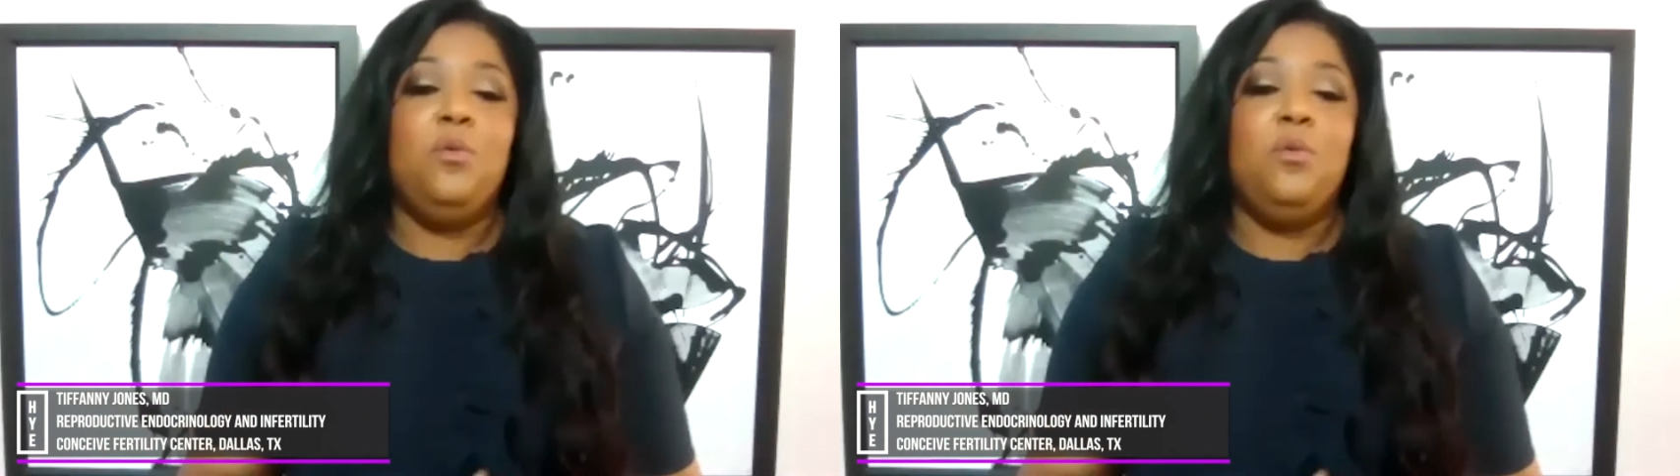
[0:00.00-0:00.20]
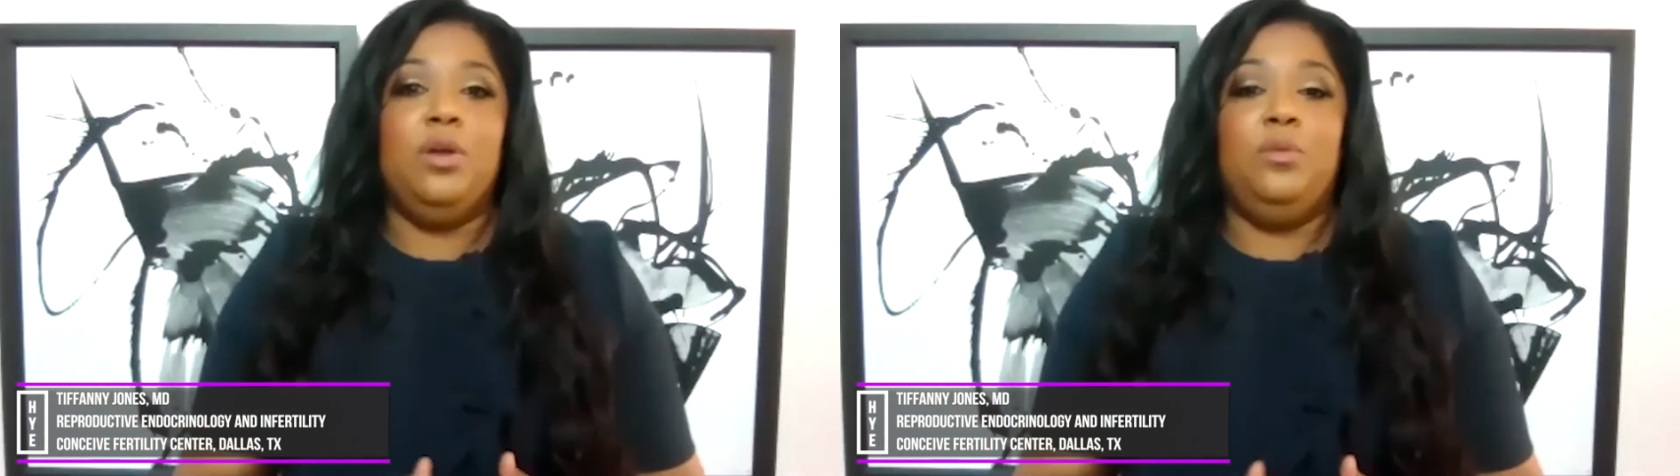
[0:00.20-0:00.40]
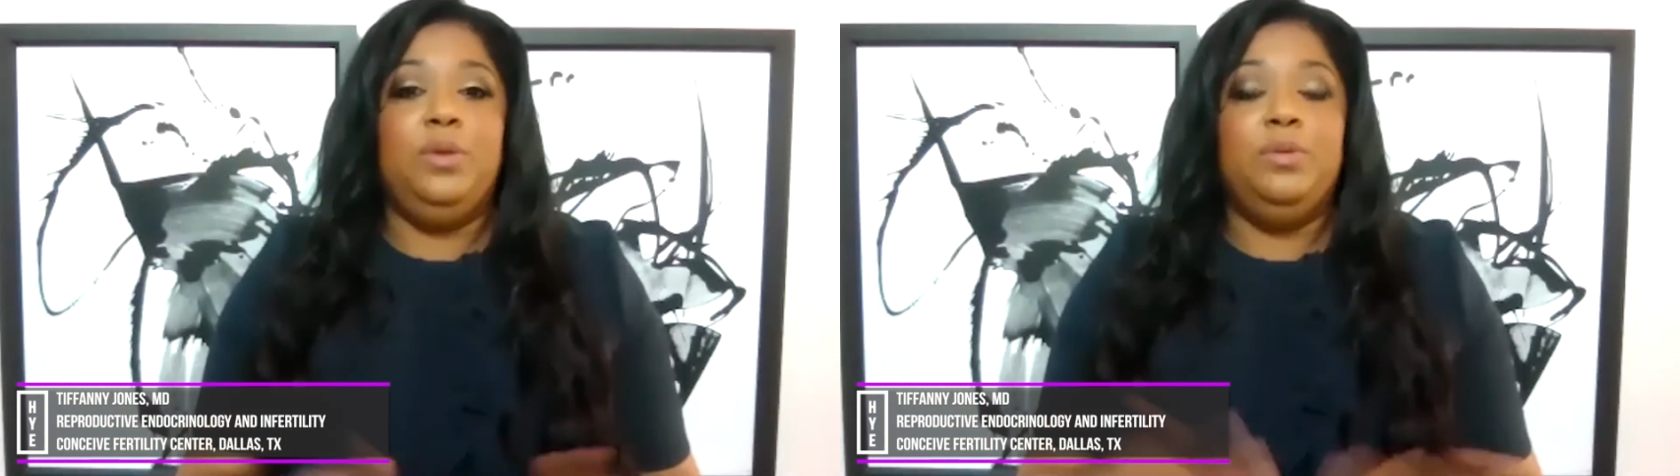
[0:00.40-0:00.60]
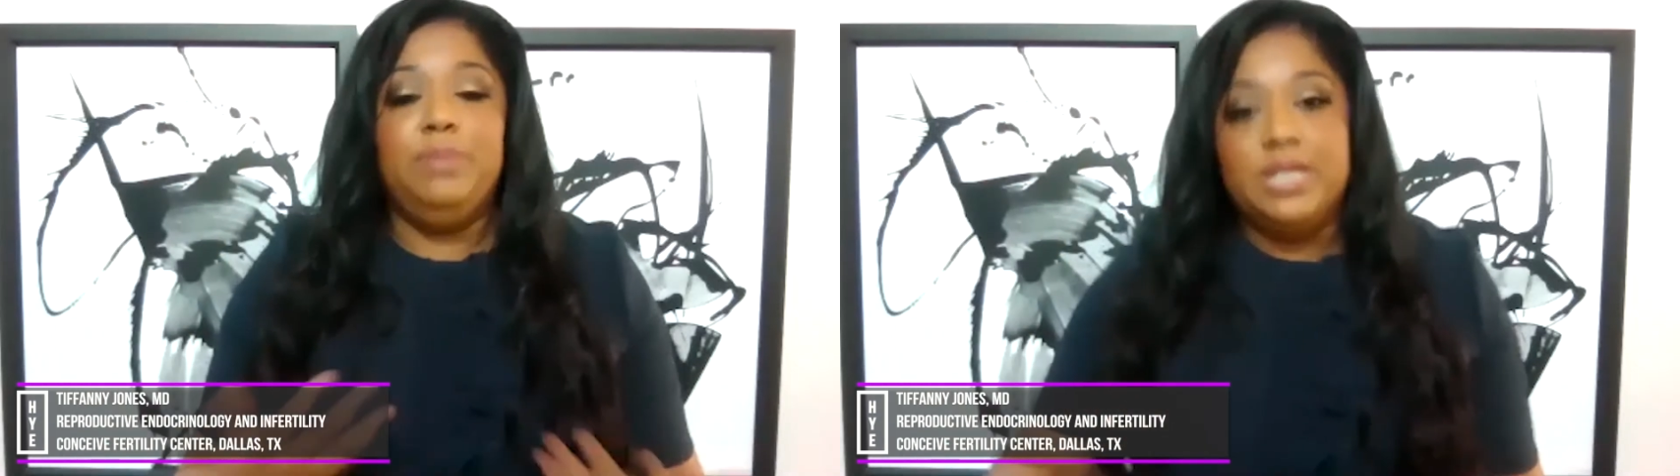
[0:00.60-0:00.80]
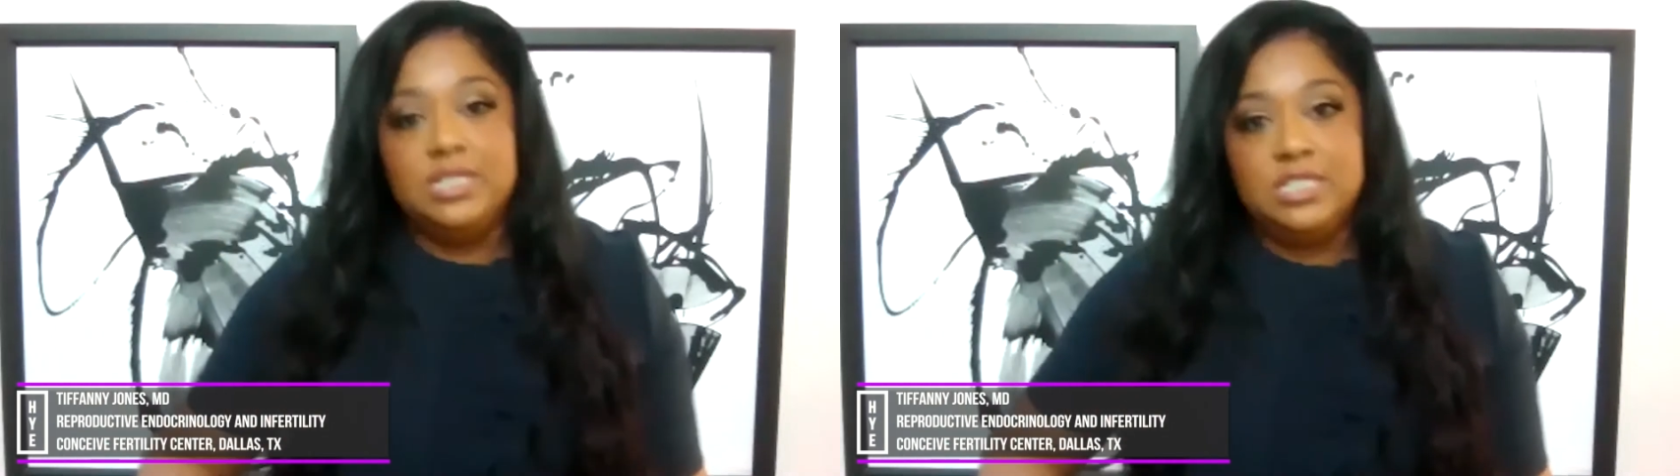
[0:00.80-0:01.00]
where we would
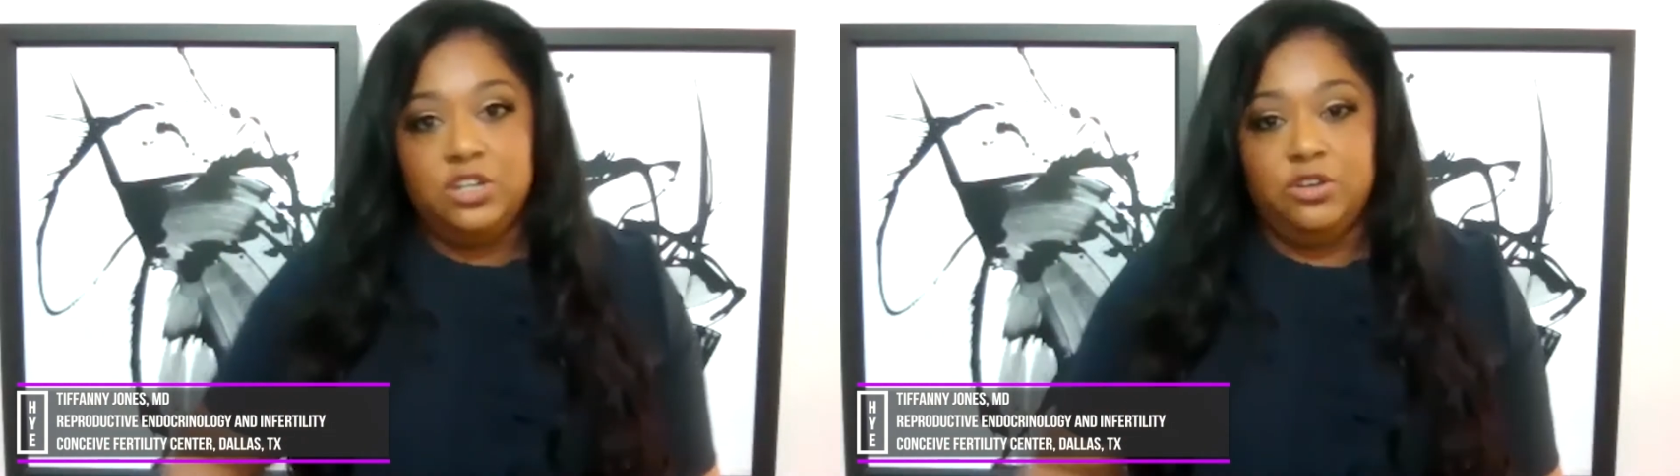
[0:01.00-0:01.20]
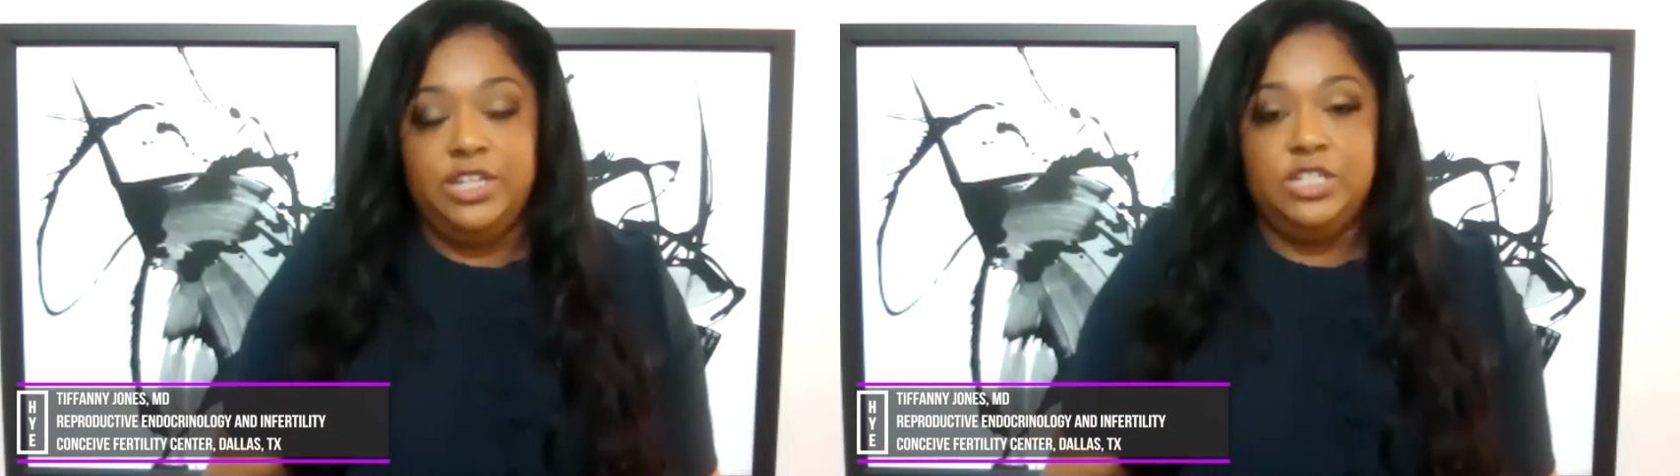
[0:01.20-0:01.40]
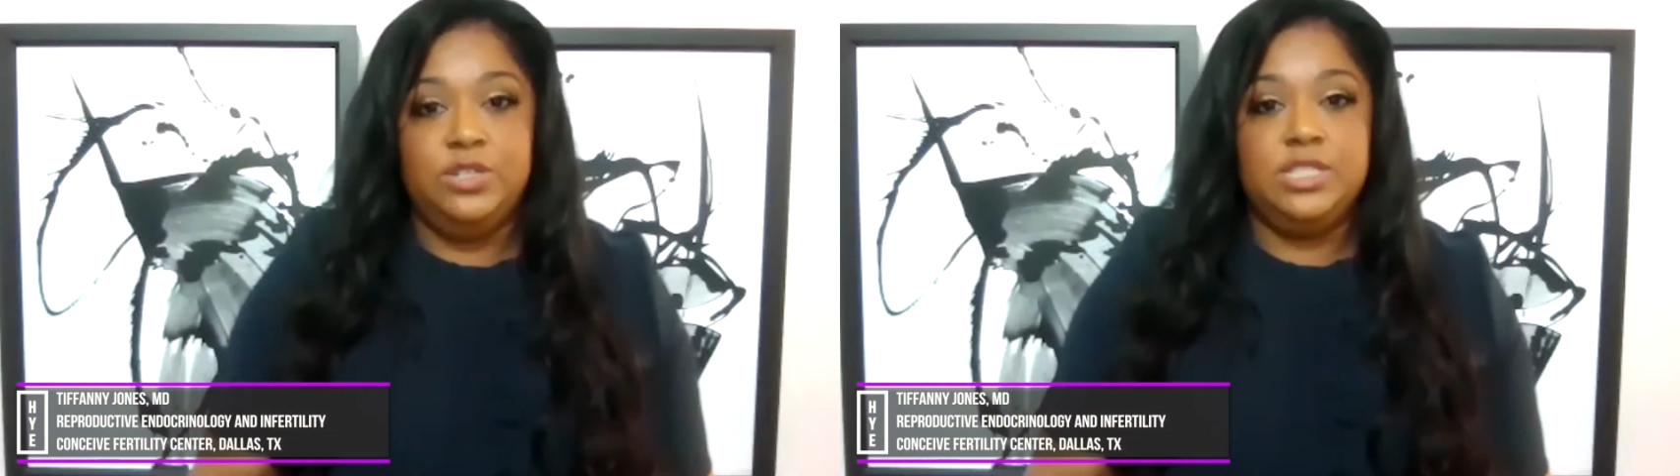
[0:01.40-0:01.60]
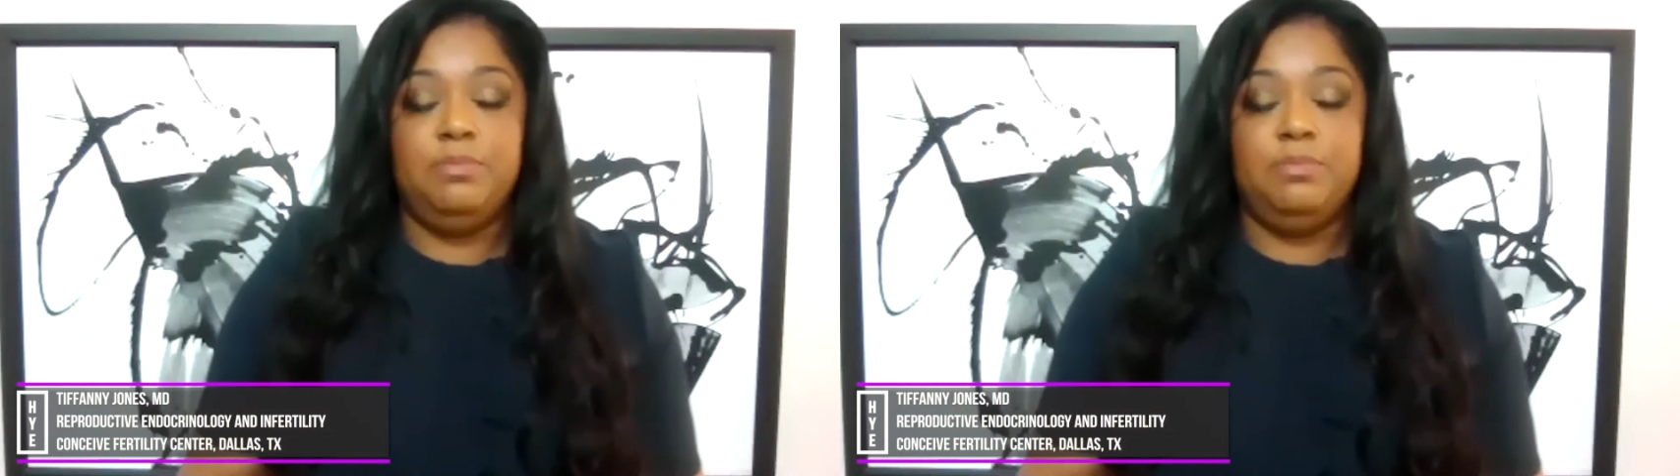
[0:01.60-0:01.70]
be considering doing